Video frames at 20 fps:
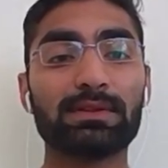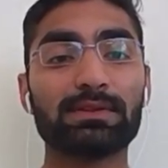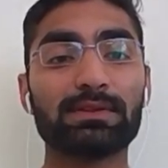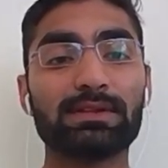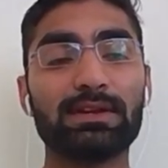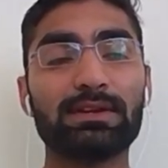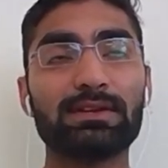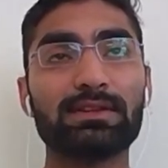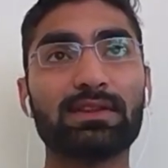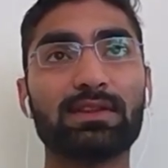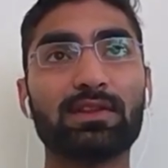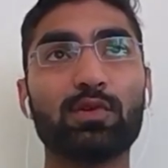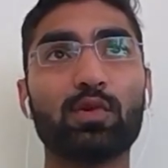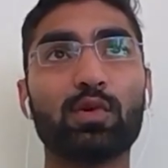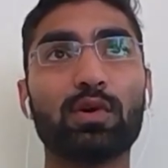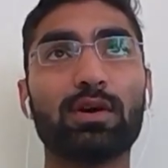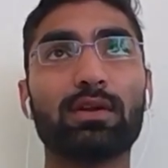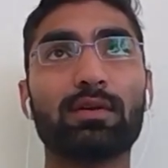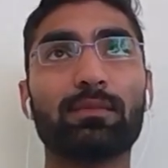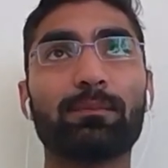represents
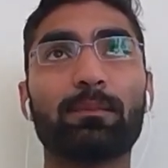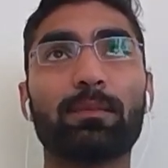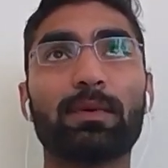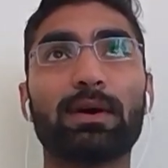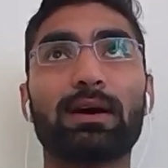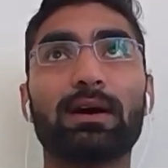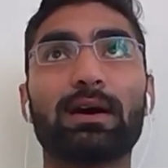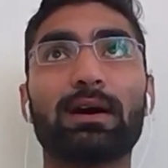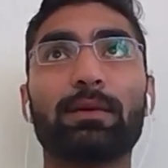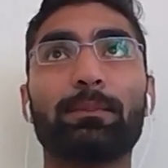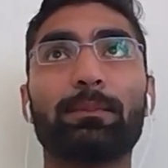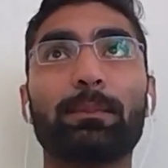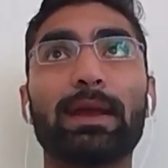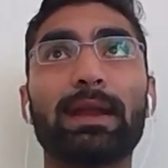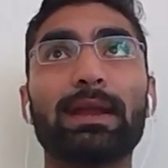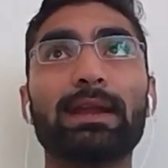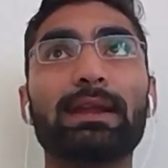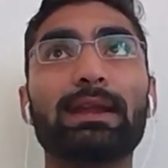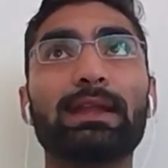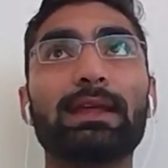your
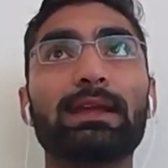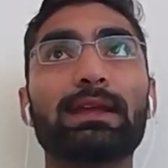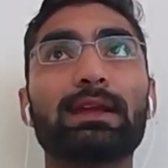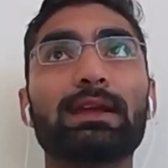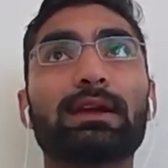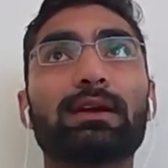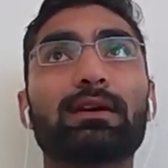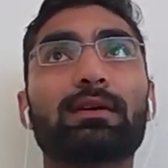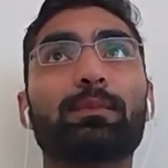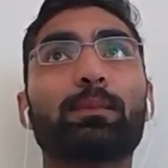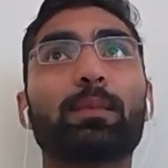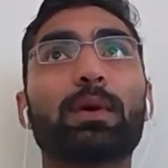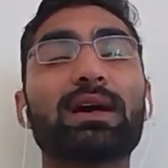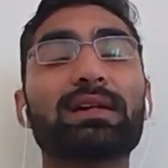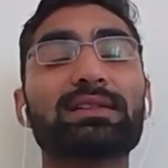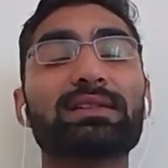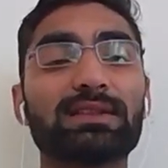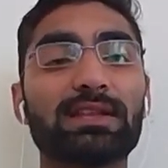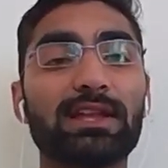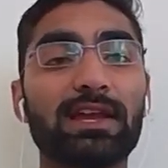pending
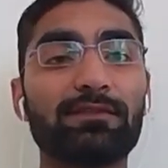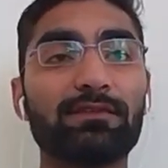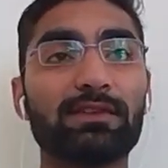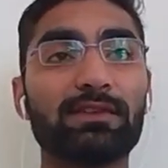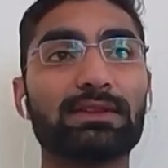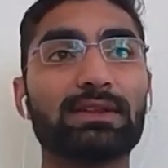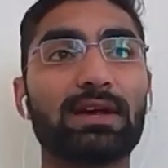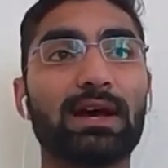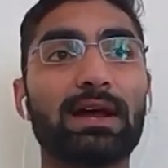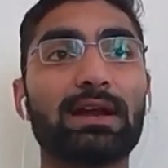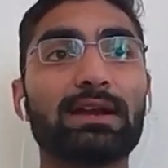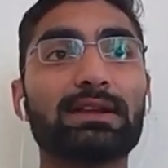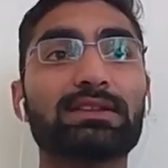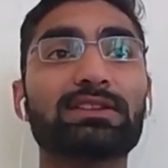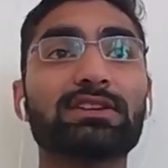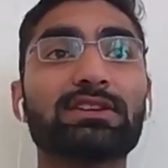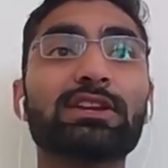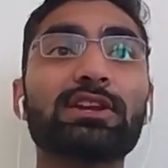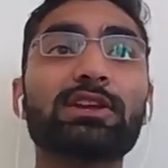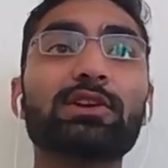past life desires.
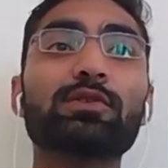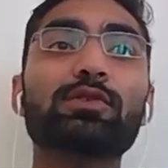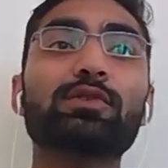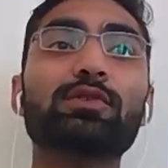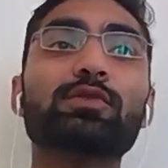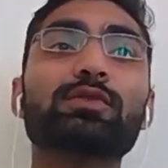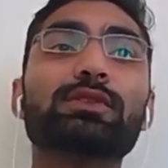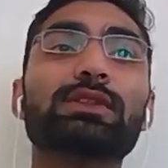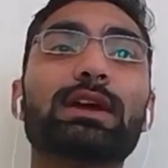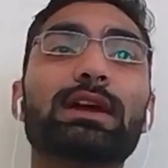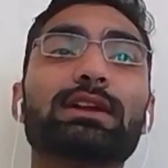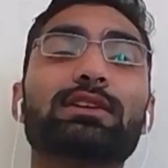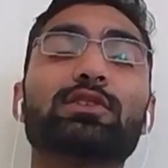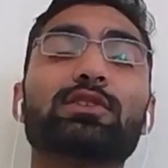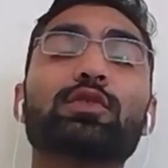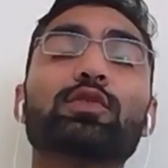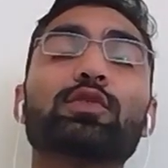Due to that, to